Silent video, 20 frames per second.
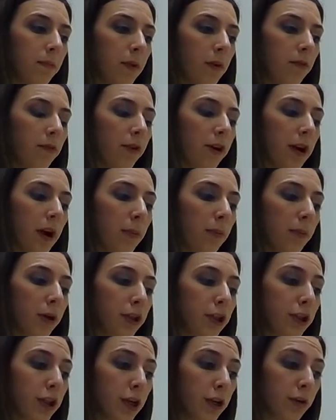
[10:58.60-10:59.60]
for number
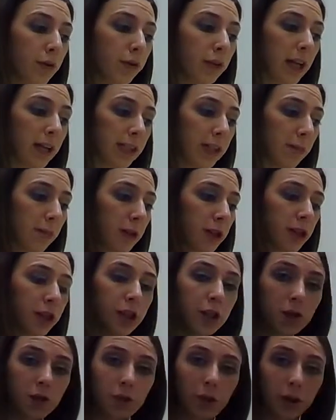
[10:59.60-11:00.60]
2. That's number
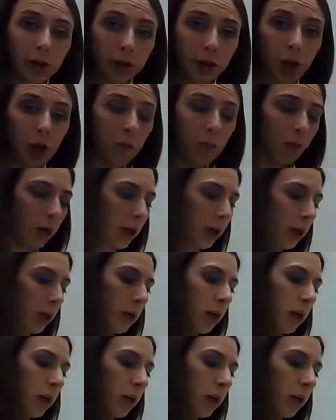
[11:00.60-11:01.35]
2 on your homework.